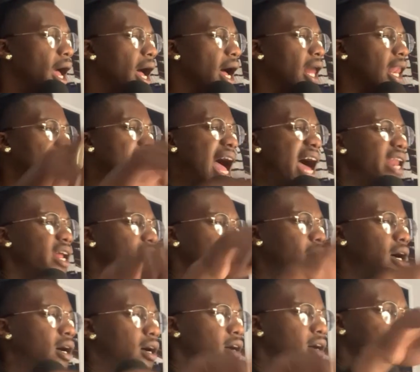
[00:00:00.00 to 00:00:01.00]
A lot
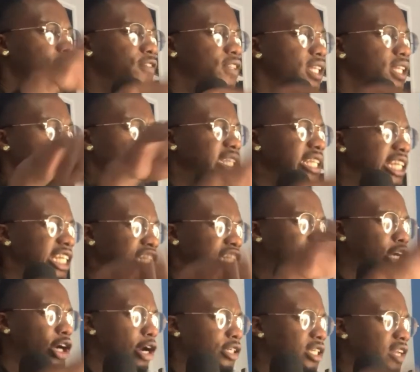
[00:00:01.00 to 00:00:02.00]
of the
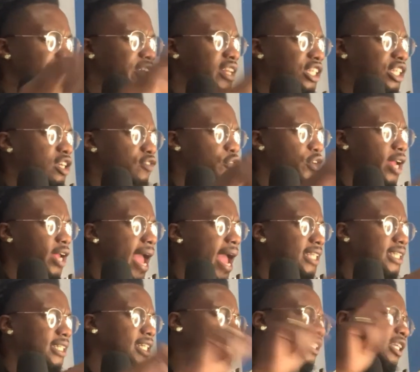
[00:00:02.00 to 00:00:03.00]
knee-jerk defensive
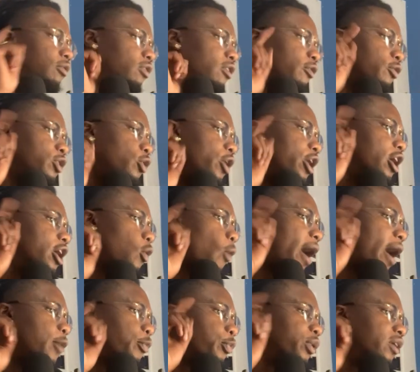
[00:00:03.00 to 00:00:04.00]
reactions that when you hear
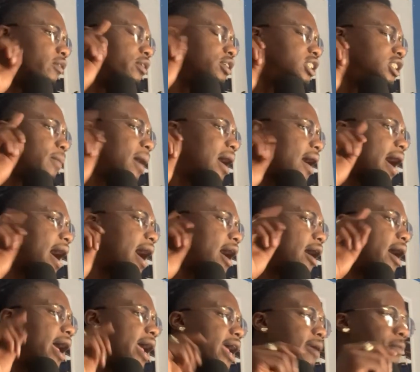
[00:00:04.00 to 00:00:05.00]
white privilege about
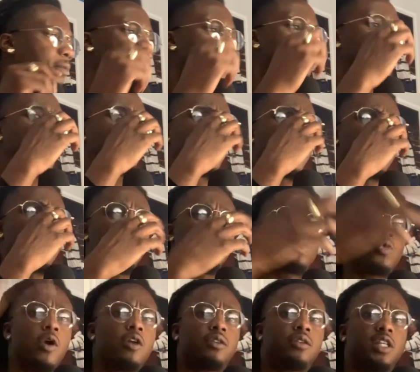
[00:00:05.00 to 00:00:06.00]
how, hey man, my parents
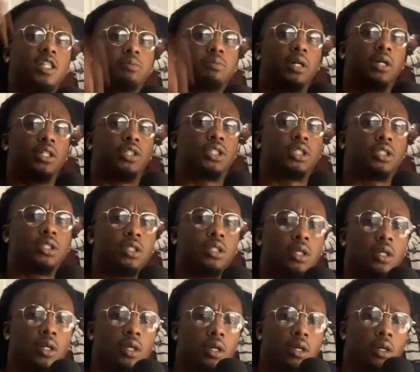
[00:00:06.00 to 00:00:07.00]
worked this much,
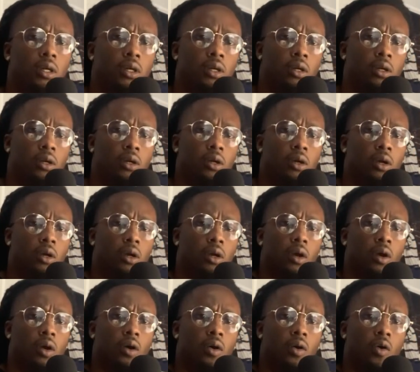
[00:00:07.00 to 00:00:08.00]

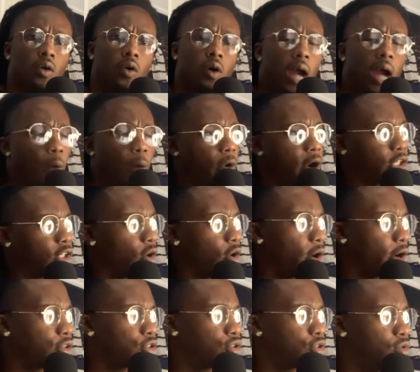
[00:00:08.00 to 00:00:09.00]
or I worked
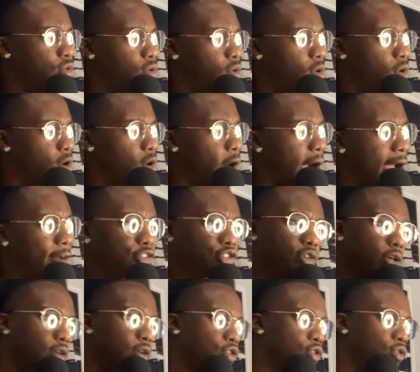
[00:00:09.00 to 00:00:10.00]
hard too, or I
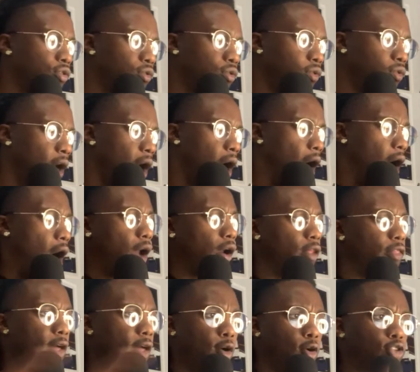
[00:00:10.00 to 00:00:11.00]
struggled too. All
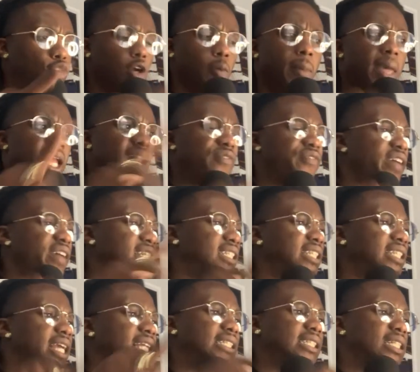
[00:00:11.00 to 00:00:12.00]
of those are
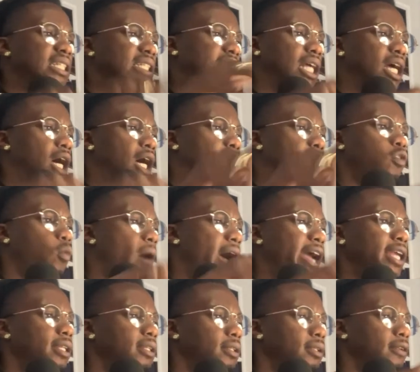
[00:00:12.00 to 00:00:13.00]
manifestations of
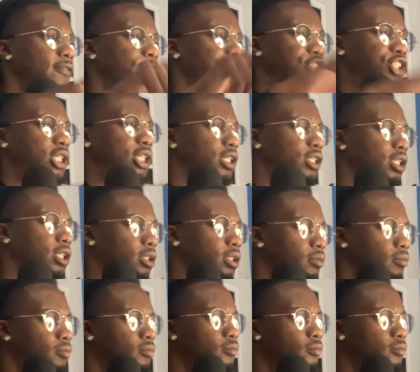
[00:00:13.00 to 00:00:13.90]
white fragility.